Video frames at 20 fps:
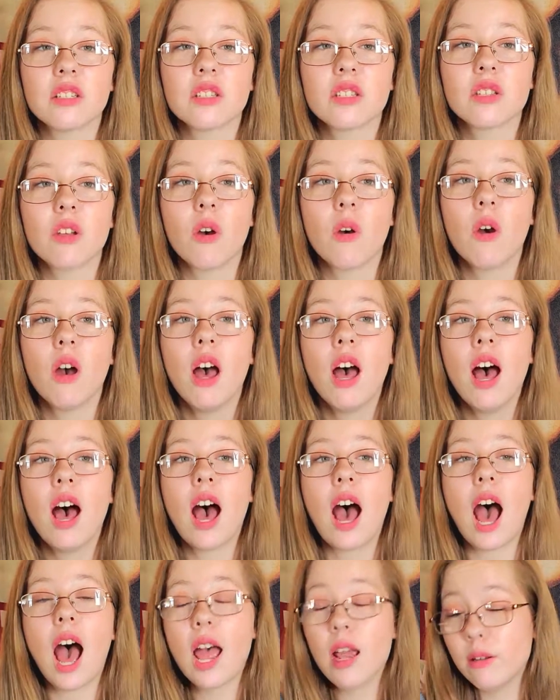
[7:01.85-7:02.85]
So
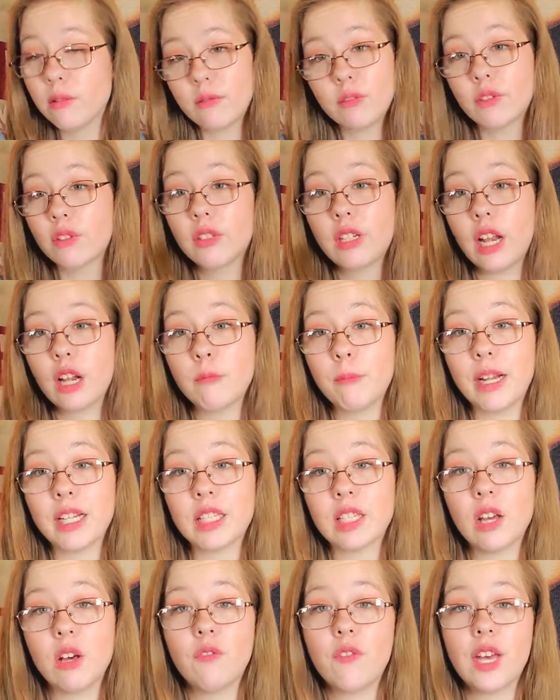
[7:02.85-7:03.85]
I scare
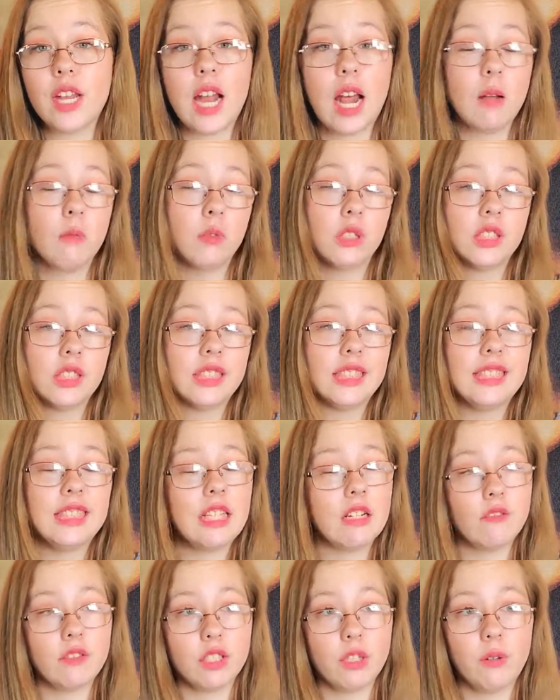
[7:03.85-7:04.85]
myself and I will
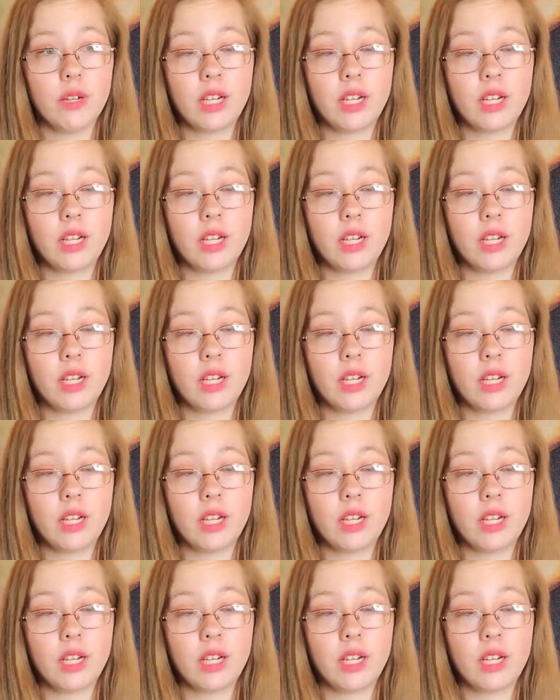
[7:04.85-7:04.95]
never do it